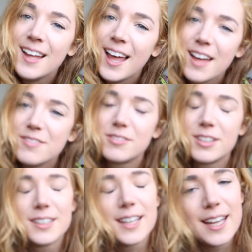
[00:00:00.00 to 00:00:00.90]
have a
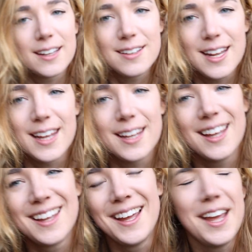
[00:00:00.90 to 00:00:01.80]
great day.
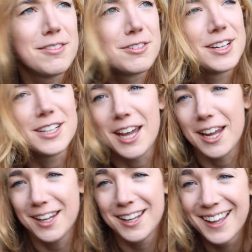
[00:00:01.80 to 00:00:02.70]
Have a
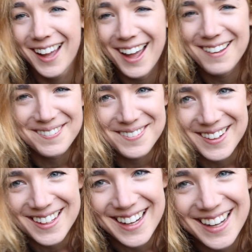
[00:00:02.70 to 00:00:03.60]

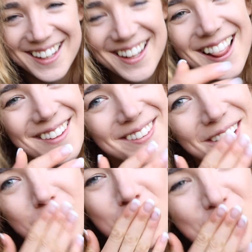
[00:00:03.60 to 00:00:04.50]
great day. Love you.